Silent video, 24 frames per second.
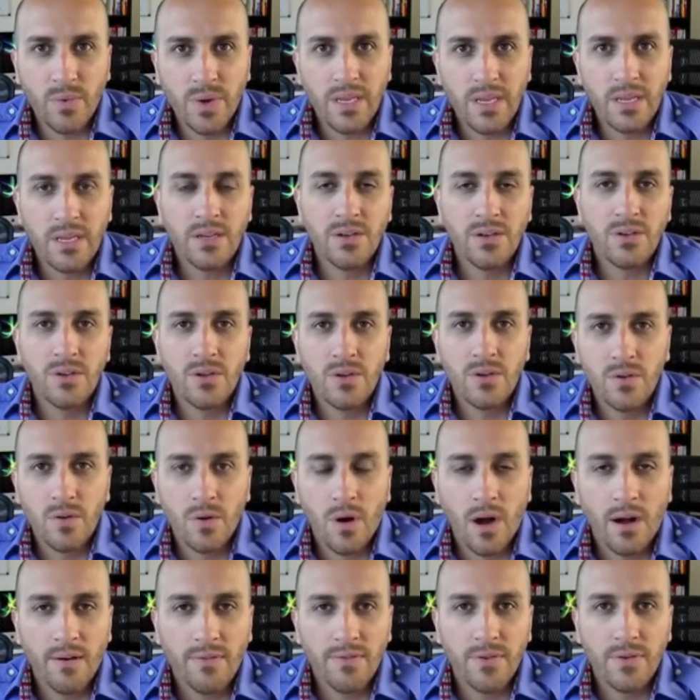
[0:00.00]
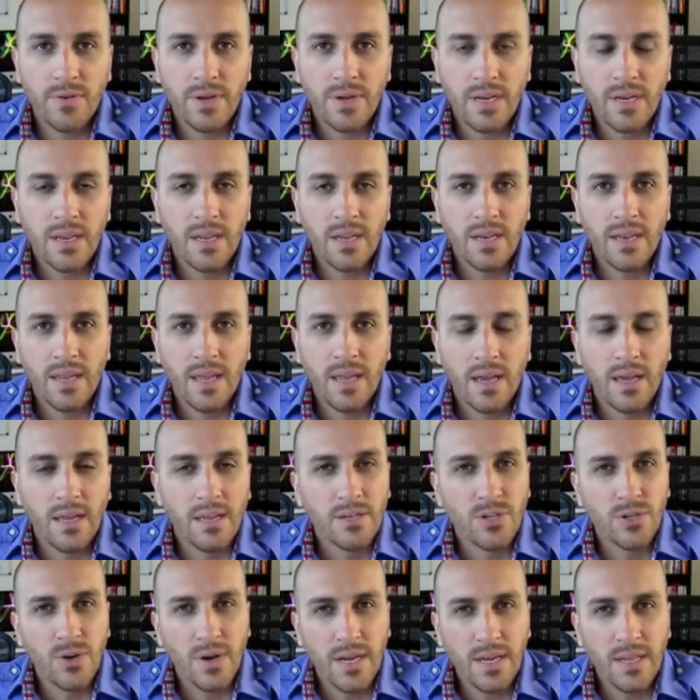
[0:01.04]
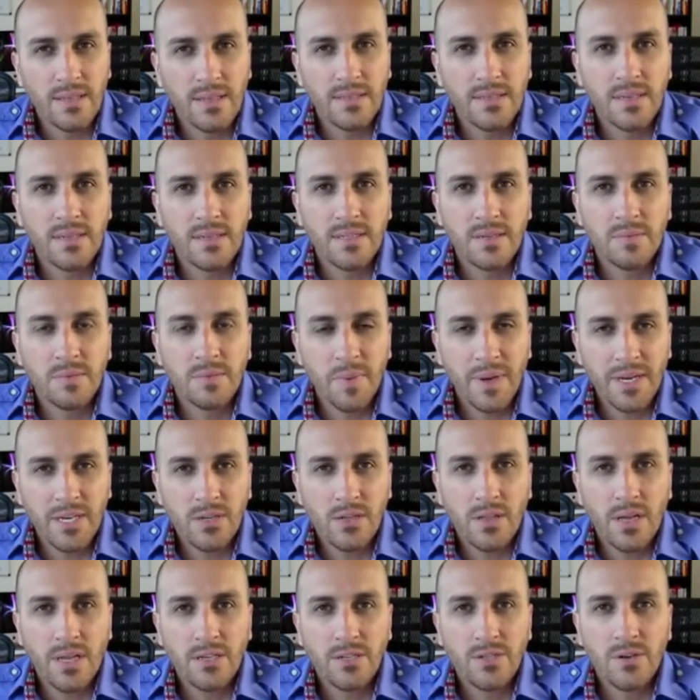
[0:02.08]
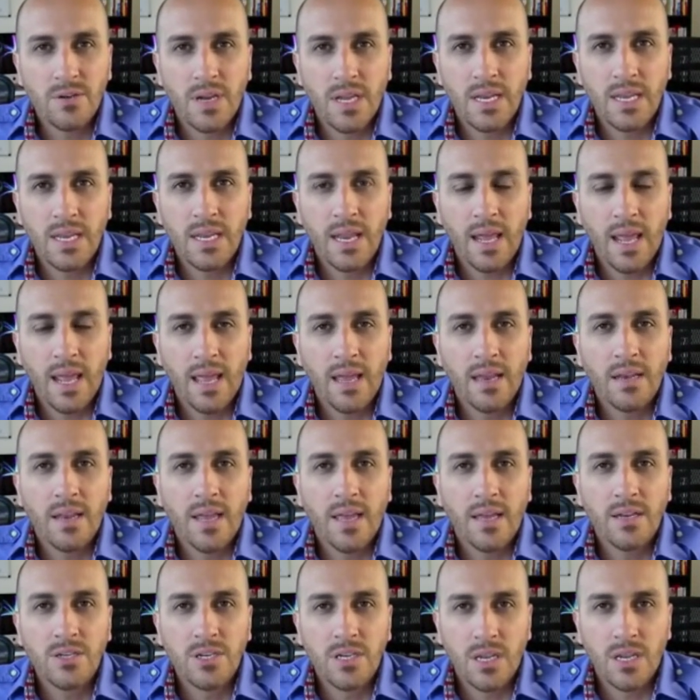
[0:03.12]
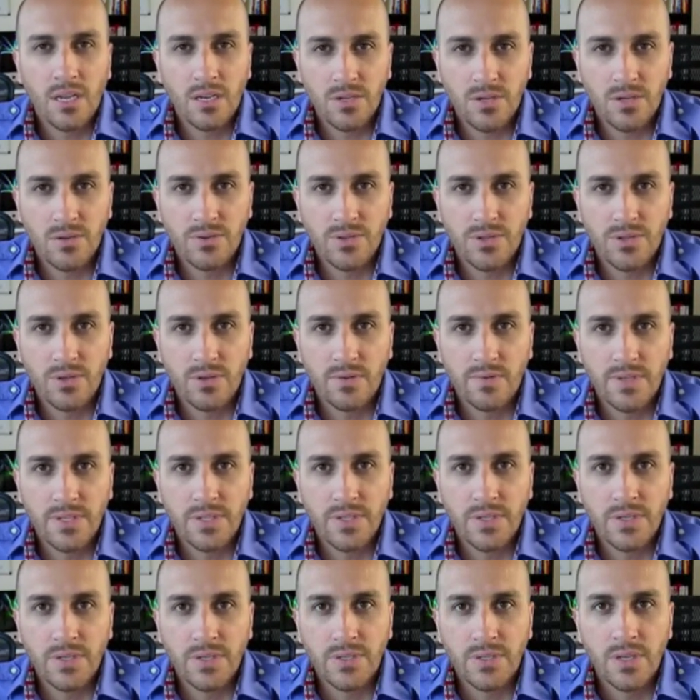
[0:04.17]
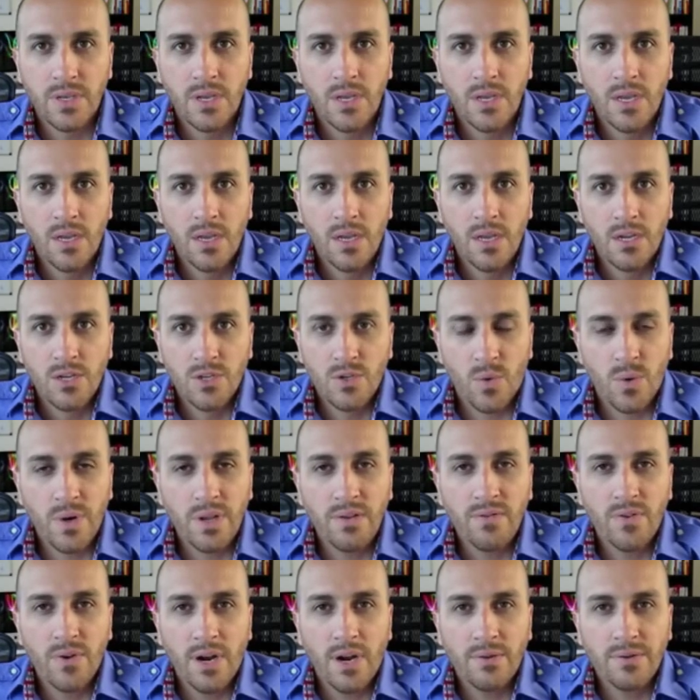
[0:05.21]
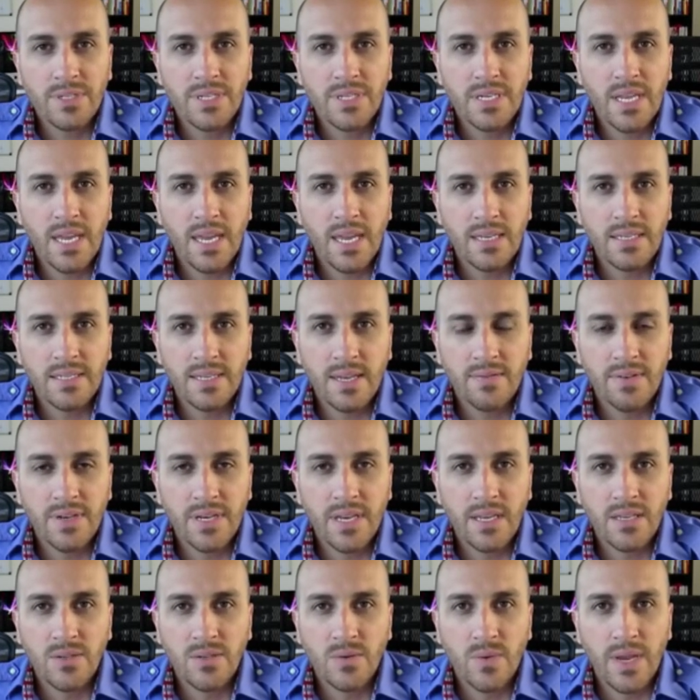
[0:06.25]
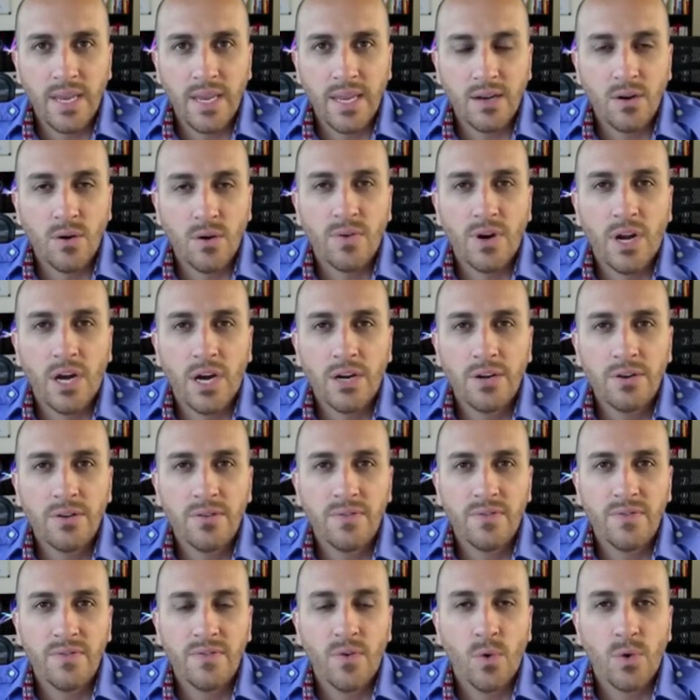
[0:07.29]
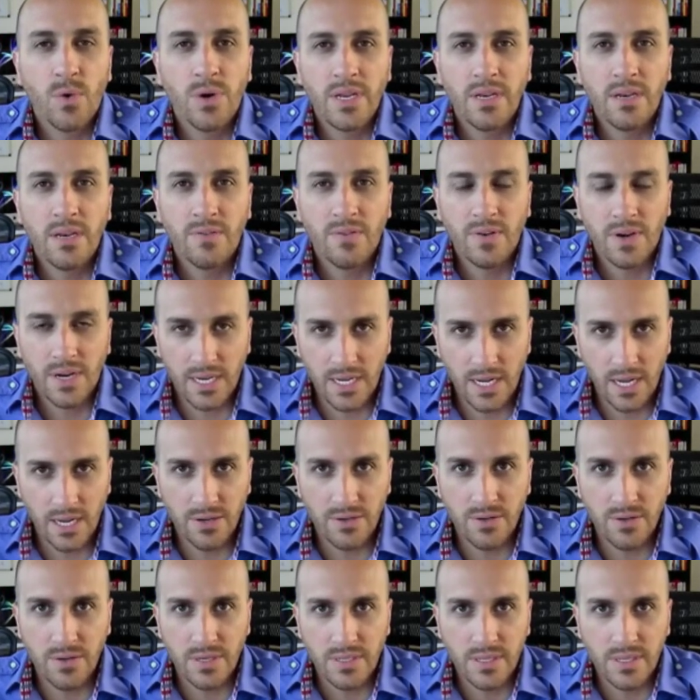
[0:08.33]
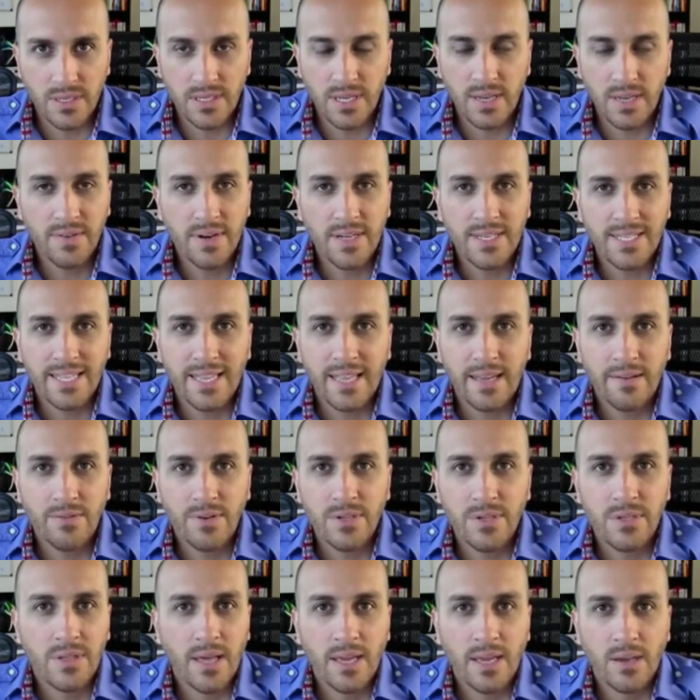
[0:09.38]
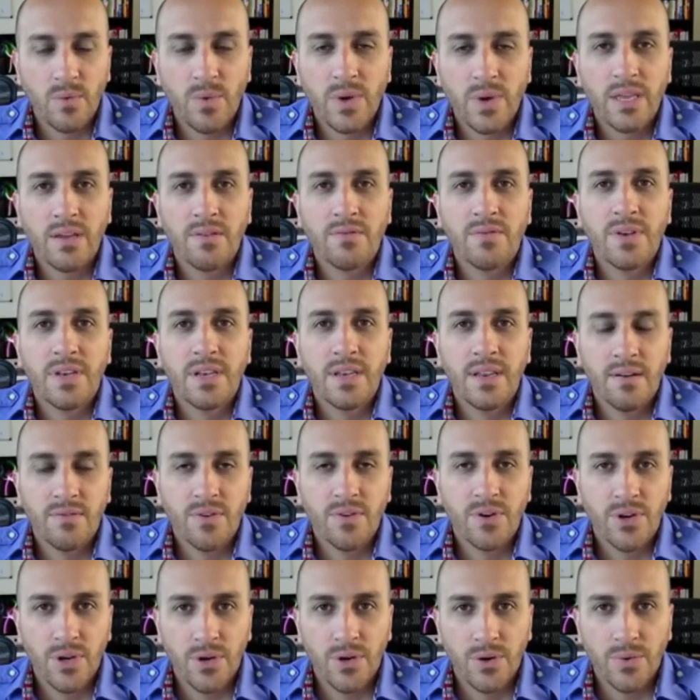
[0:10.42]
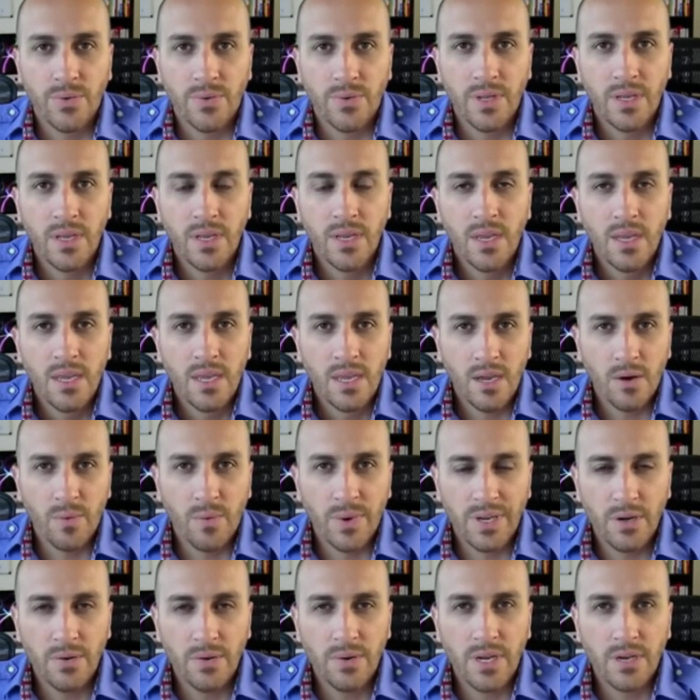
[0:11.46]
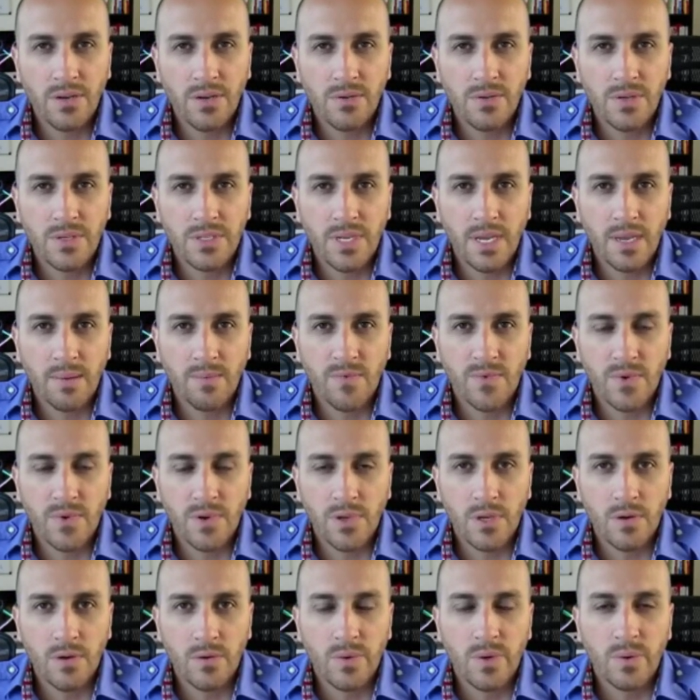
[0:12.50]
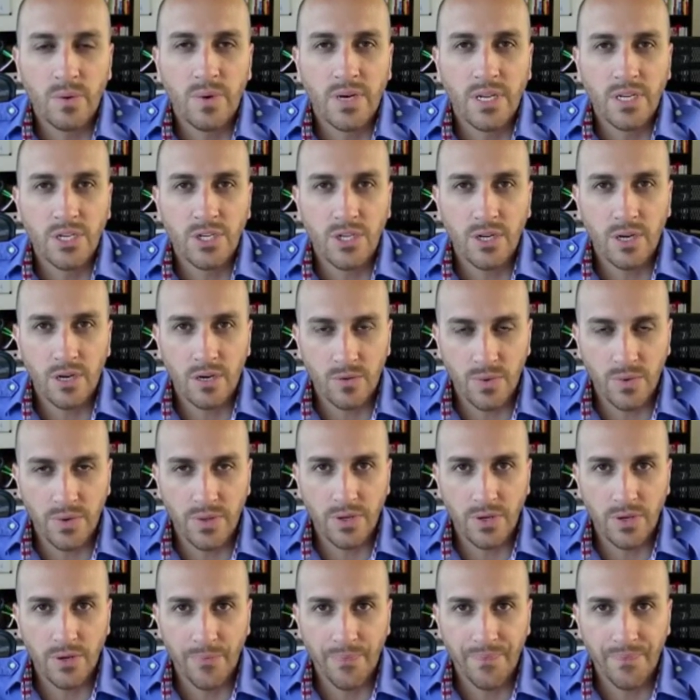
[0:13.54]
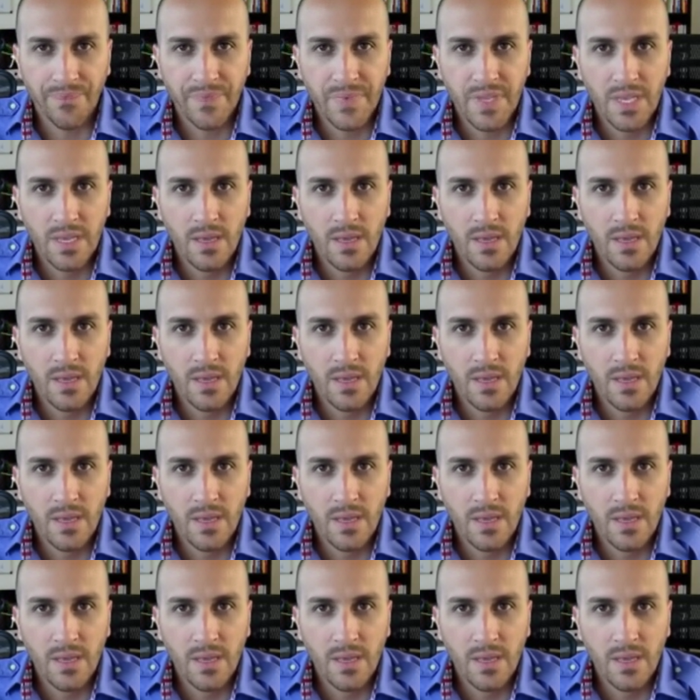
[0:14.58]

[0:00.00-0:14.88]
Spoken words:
that we can do offering a training system, specialized training and educational services 24 hours a day, 7 days a week in over 140 different countries has given us leverage like we have never known. And we know it could do the same for you, and we want to share it with you.